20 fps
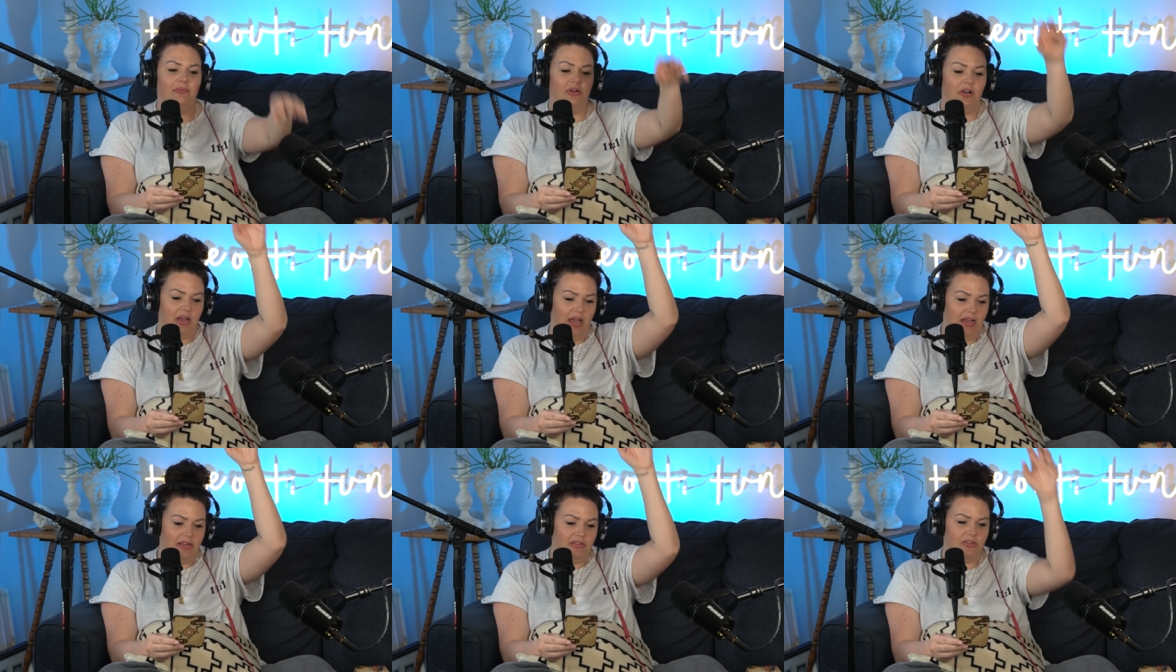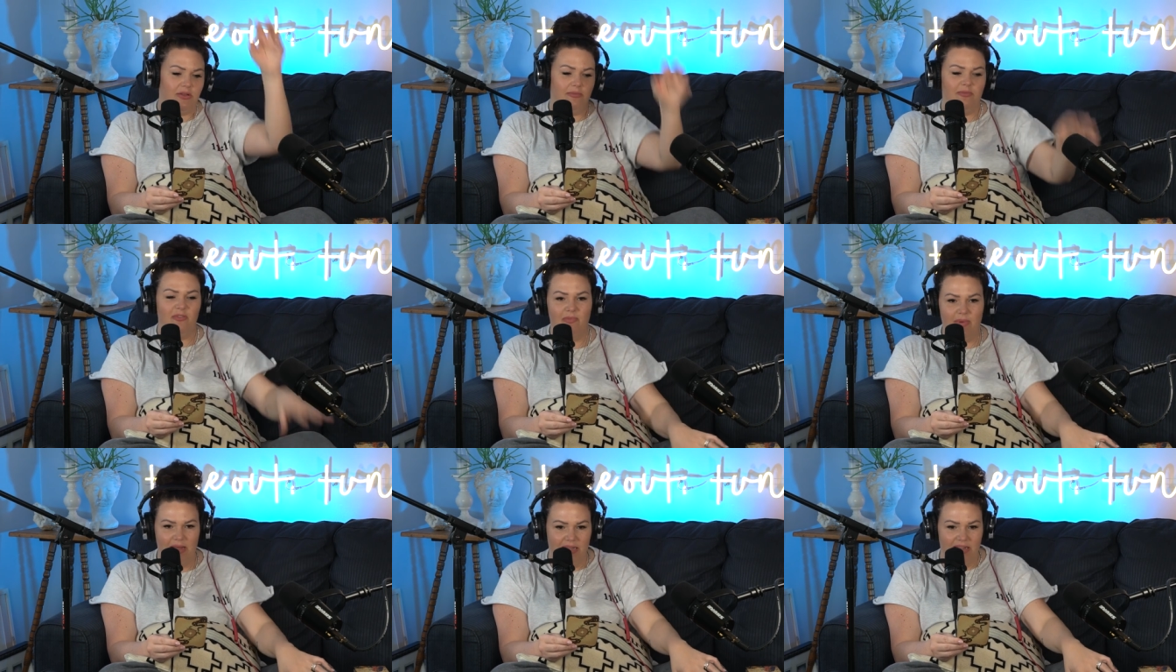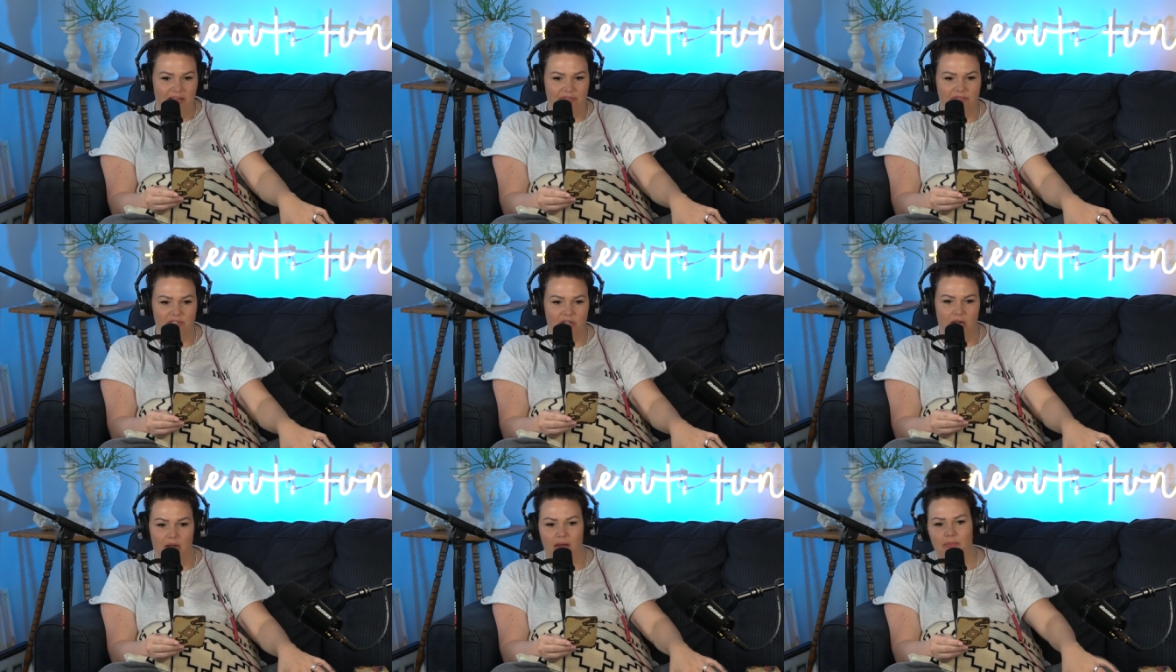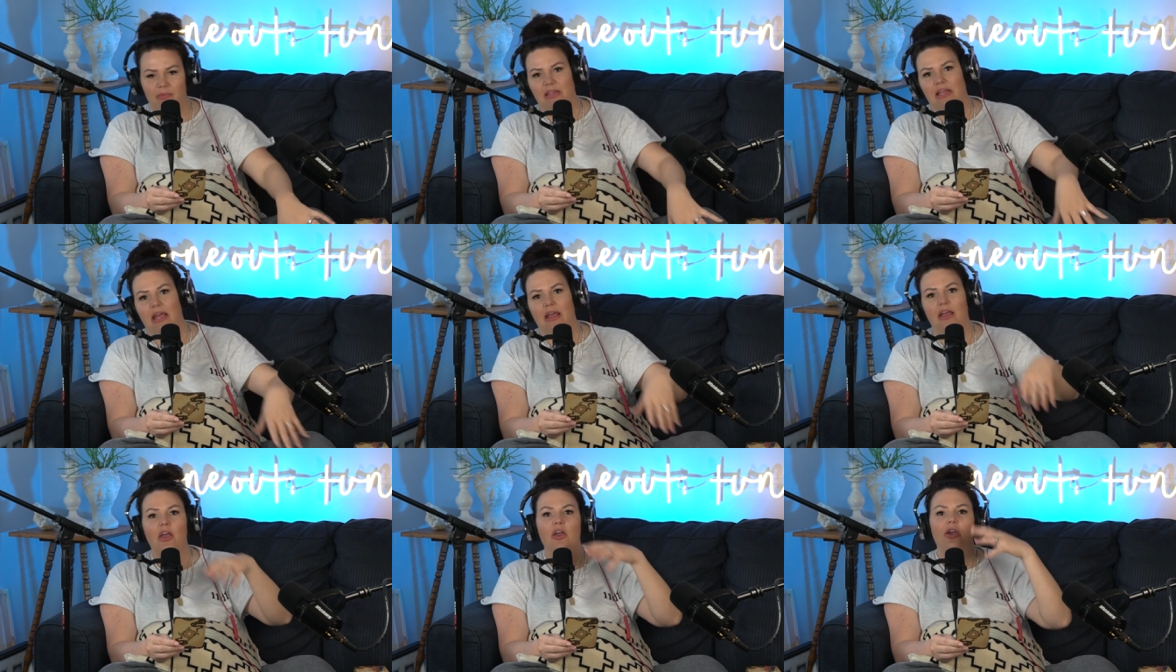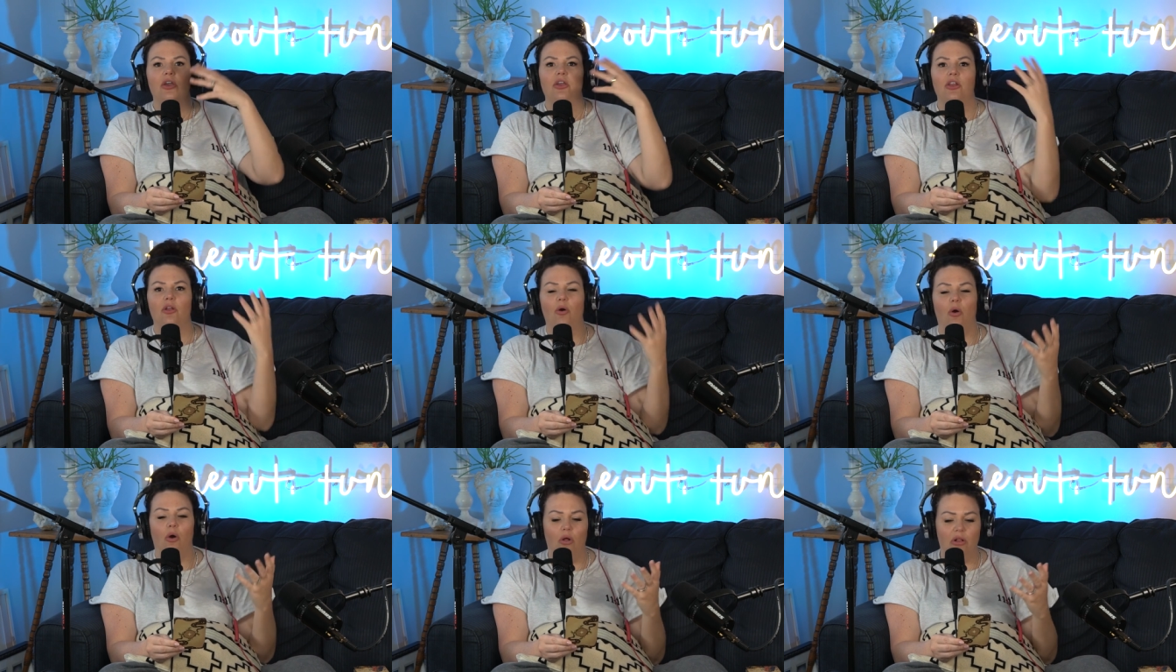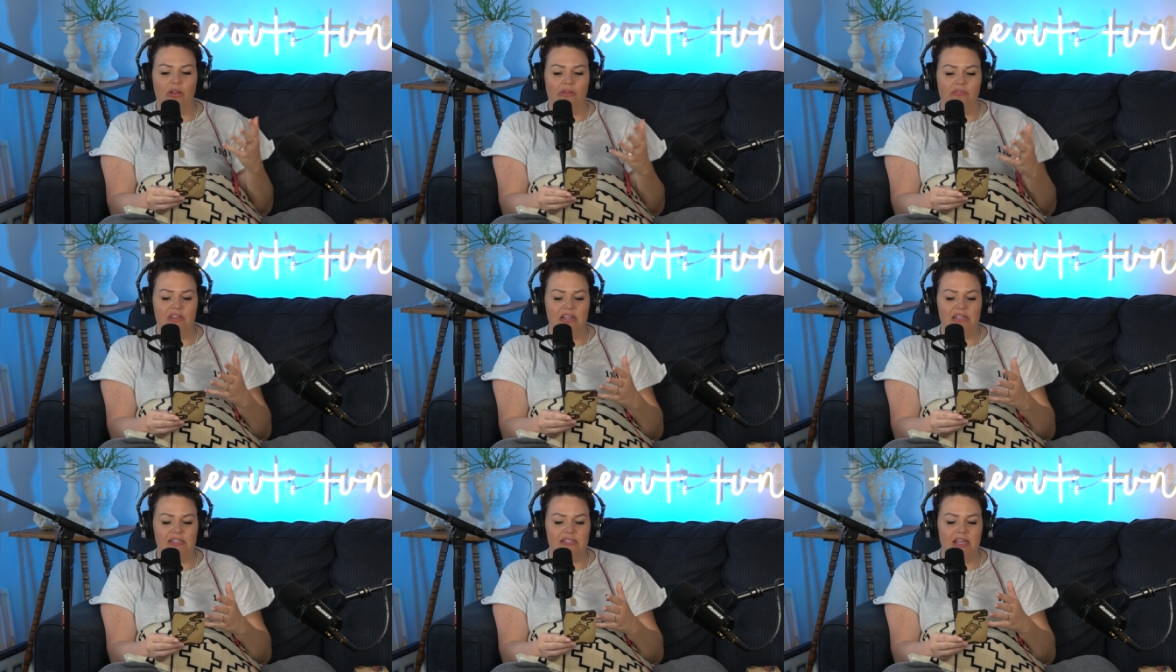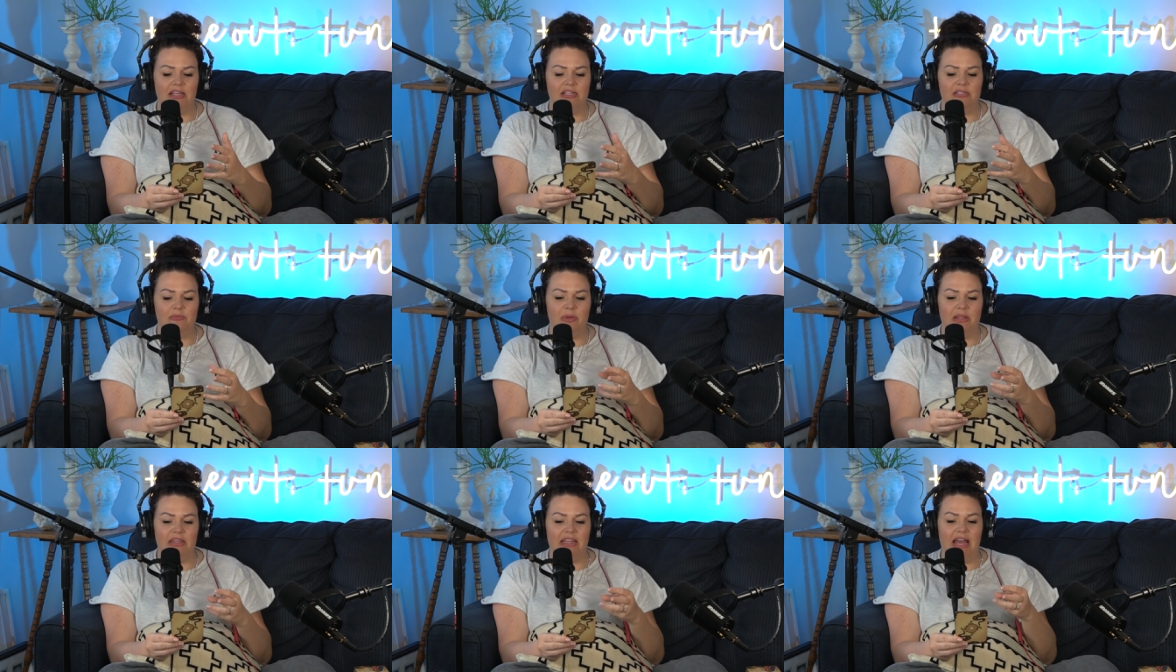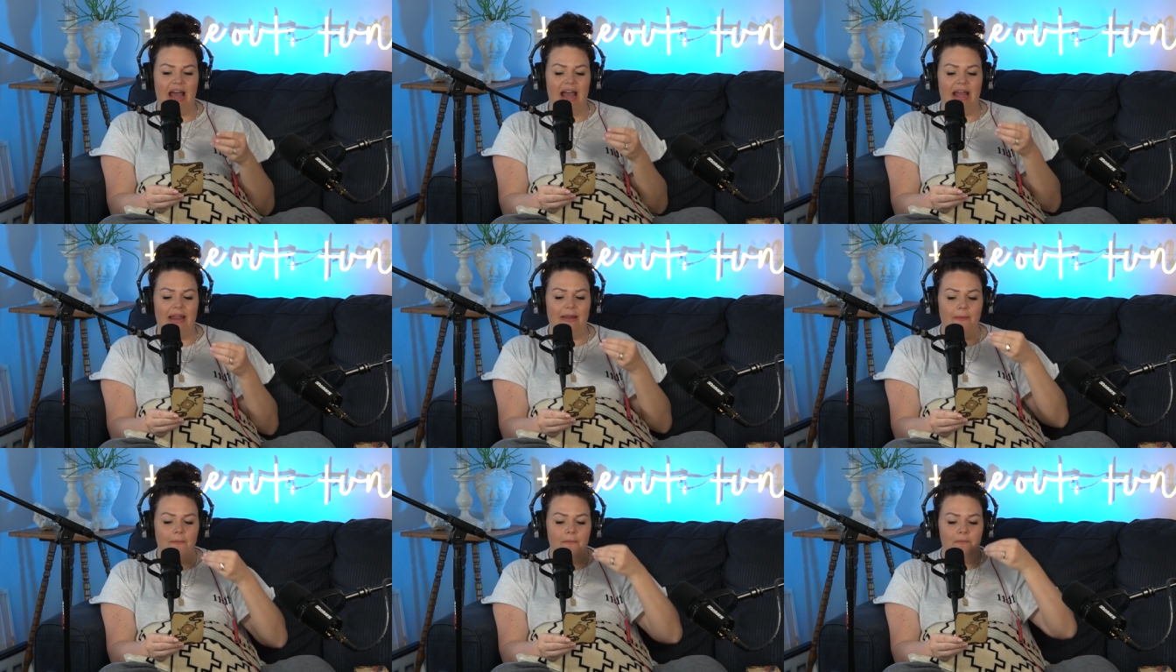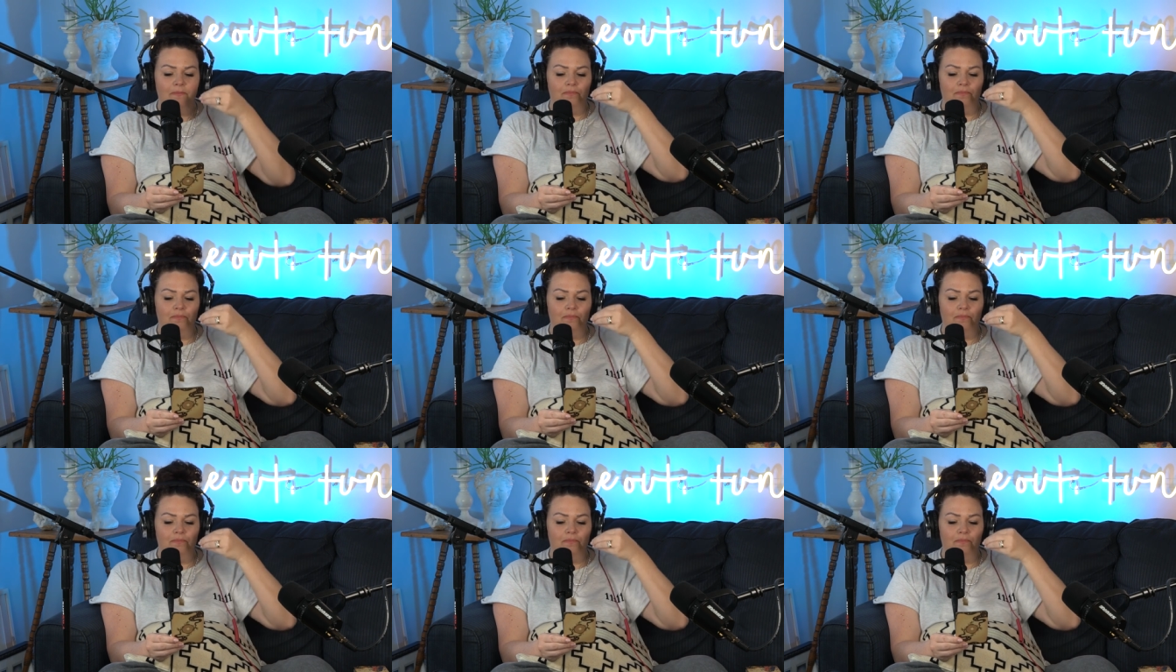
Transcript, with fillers: Okay, so I move my left arm and like, you know, all of these things, but that